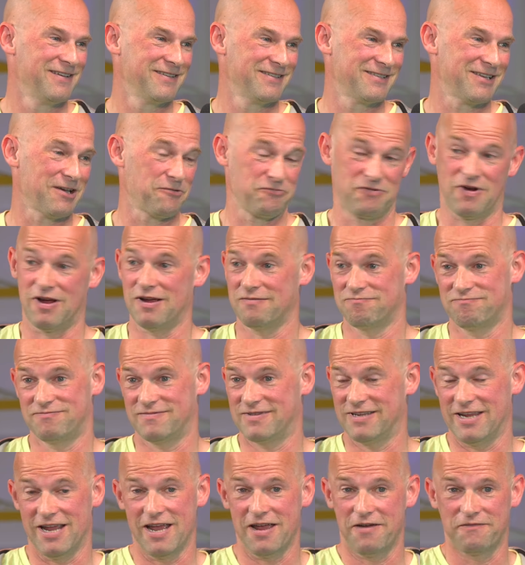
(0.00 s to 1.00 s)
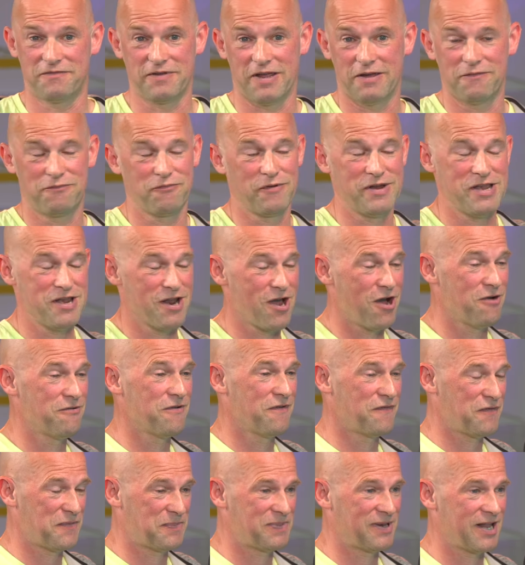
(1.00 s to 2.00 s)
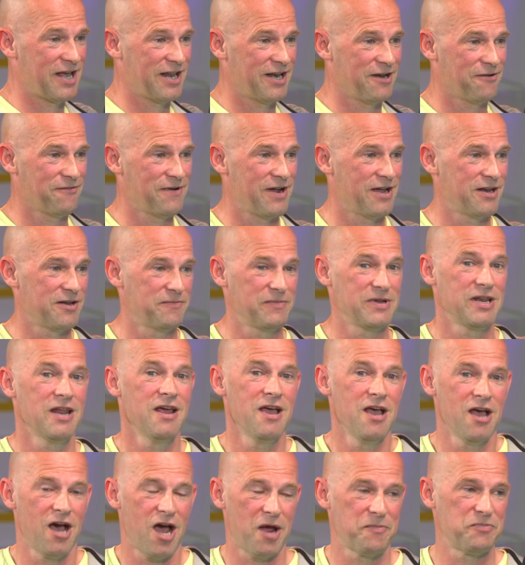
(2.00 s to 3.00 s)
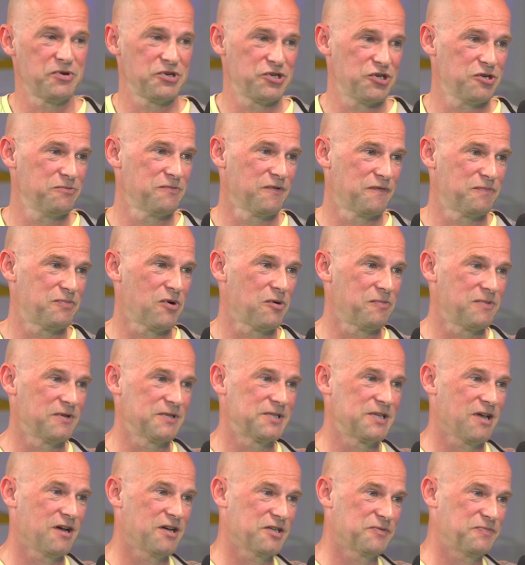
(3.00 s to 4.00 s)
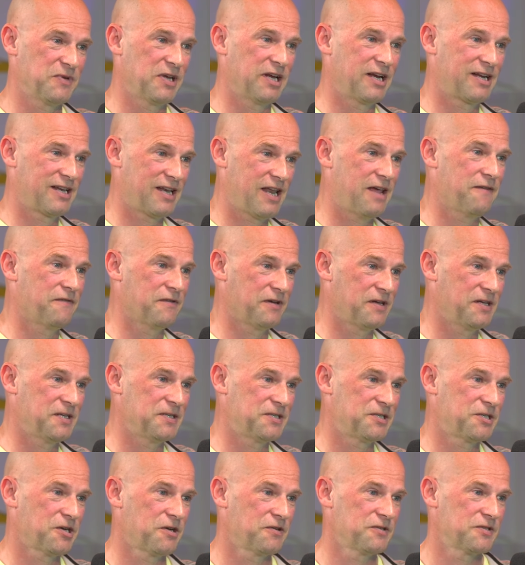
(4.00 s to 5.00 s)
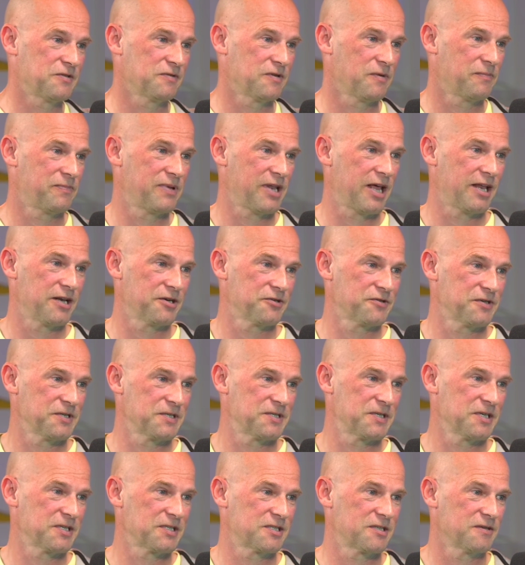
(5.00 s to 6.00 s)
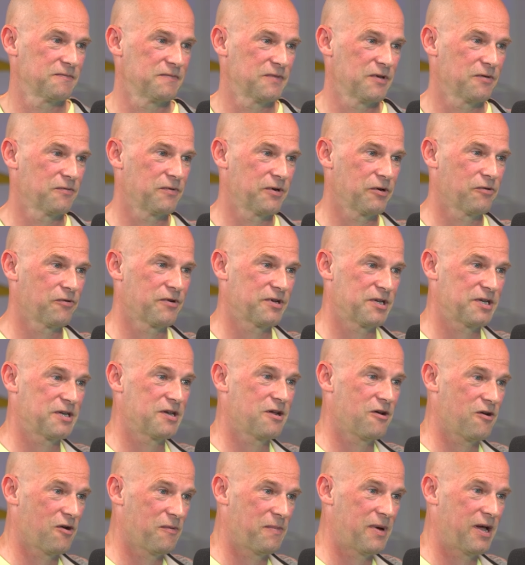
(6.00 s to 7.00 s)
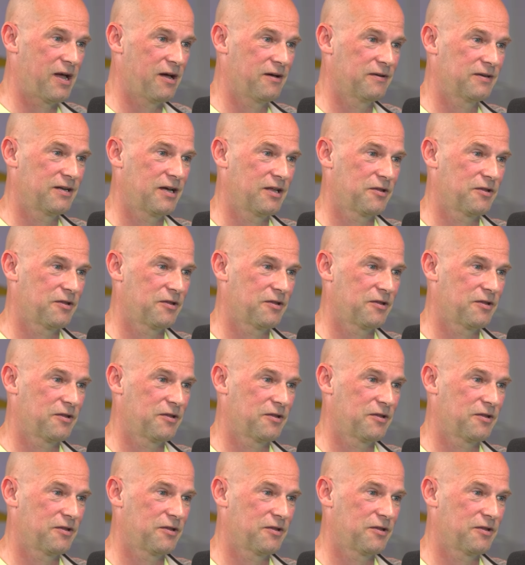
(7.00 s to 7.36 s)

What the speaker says: So, if we know of a planet around, I mean, I presume if Bob Lazar's been clever, he's chosen a planetary system that we already know about.